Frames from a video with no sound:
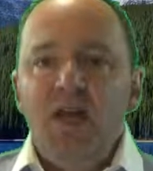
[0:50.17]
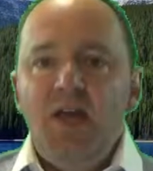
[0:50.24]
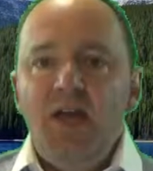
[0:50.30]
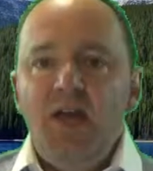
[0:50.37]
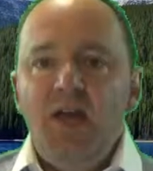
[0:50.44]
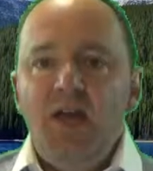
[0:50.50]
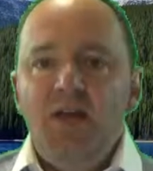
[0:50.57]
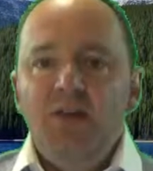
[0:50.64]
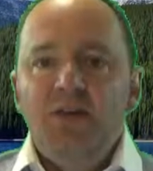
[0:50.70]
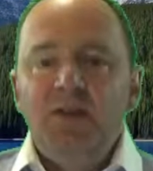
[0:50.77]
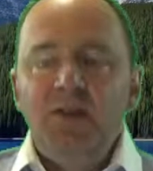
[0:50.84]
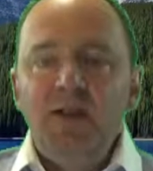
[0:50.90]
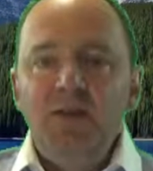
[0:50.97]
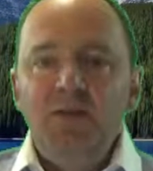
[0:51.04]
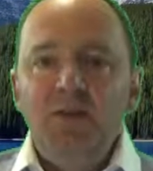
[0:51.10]
And
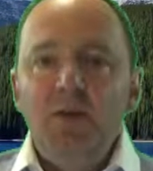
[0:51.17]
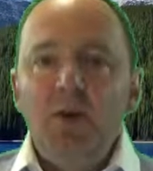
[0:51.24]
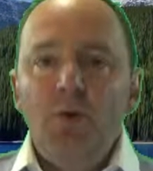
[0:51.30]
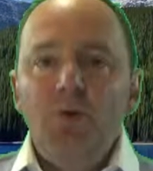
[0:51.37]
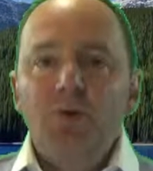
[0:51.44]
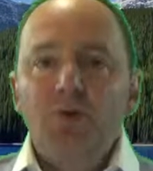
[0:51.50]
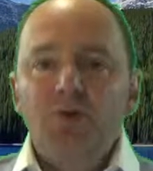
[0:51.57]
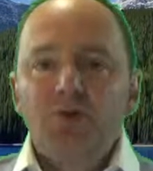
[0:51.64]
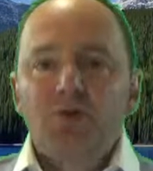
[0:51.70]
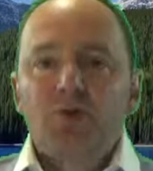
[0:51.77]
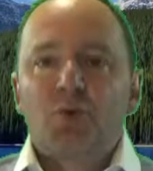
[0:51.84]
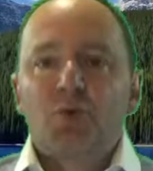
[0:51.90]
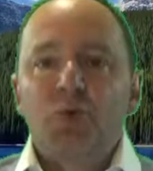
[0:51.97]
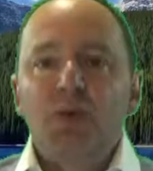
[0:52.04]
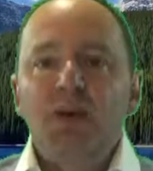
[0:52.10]
even though there is
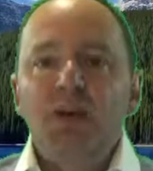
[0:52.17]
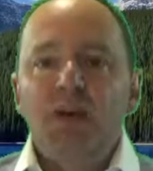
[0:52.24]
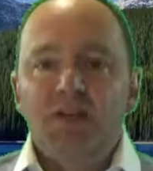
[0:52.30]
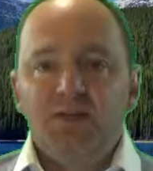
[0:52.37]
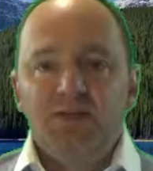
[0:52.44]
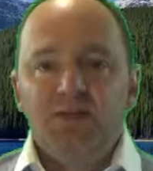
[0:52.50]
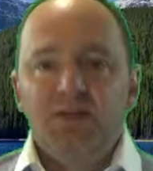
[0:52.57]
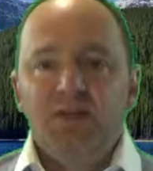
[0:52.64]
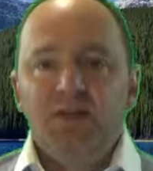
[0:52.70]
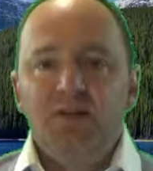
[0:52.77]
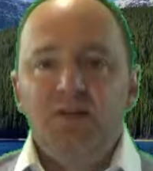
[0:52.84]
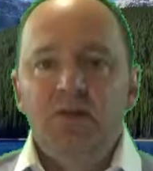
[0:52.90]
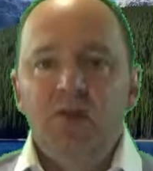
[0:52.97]
credence,